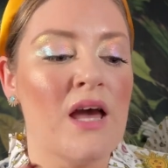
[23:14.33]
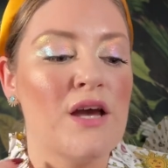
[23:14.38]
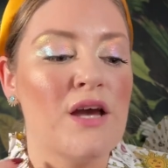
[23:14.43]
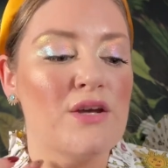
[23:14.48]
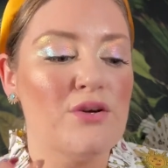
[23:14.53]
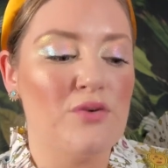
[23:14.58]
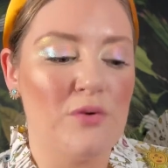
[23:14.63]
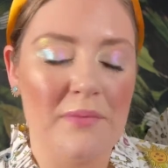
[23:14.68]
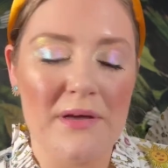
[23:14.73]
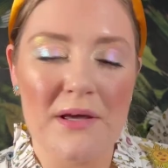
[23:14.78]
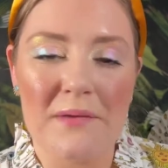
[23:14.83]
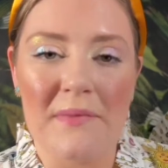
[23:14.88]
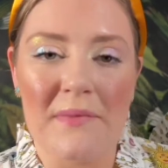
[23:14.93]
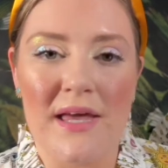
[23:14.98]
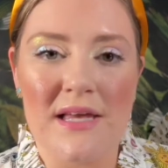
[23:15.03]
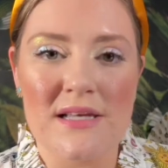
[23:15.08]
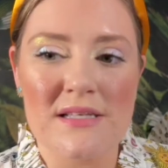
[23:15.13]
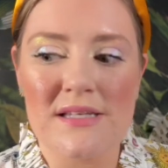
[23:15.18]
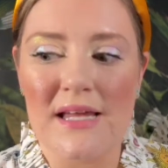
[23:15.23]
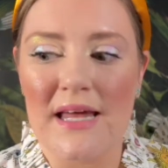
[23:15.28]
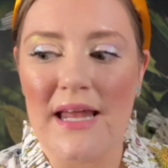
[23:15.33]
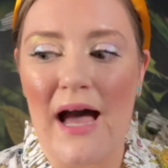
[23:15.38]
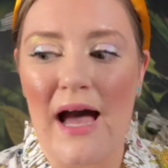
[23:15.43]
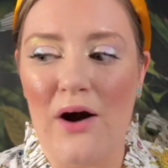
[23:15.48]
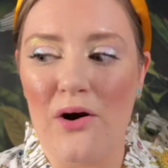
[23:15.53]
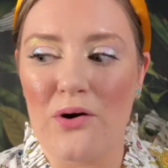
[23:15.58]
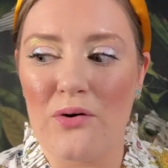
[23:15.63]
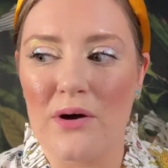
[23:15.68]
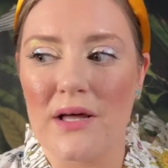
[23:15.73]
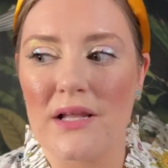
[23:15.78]
You'll be amazed at how
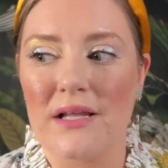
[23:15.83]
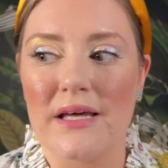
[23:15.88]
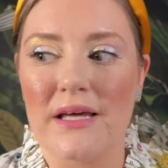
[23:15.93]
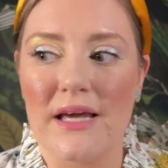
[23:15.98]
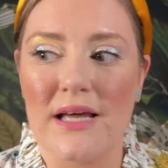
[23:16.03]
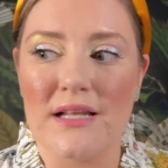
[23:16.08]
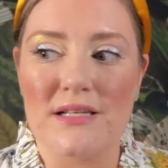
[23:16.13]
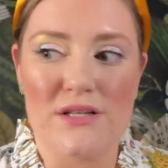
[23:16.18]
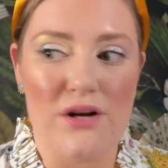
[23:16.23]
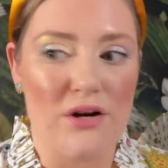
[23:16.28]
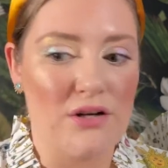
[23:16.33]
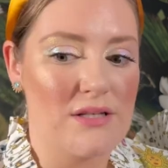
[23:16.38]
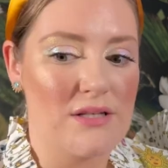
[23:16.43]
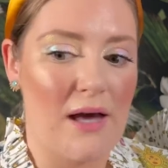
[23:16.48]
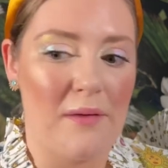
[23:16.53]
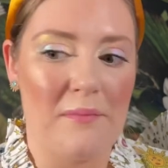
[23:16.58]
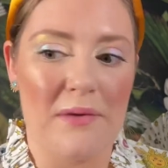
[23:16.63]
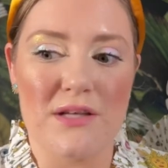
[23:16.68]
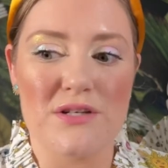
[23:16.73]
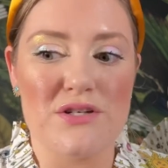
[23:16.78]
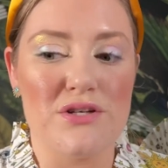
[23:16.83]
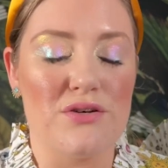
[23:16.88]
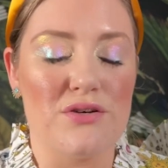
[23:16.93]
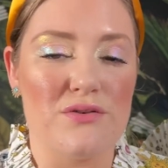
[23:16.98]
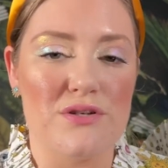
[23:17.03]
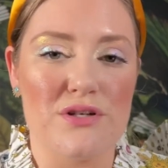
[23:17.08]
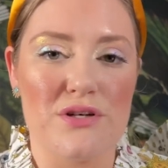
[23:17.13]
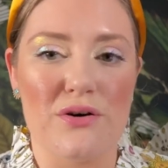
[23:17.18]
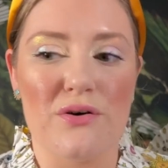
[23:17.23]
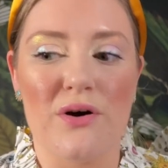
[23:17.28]
quickly it starts coming to you,
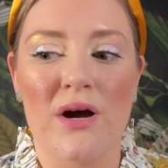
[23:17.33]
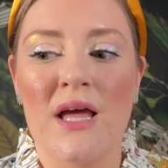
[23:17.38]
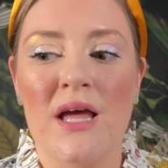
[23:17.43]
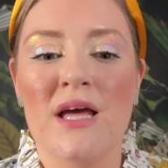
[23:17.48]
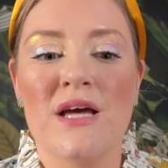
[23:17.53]
too.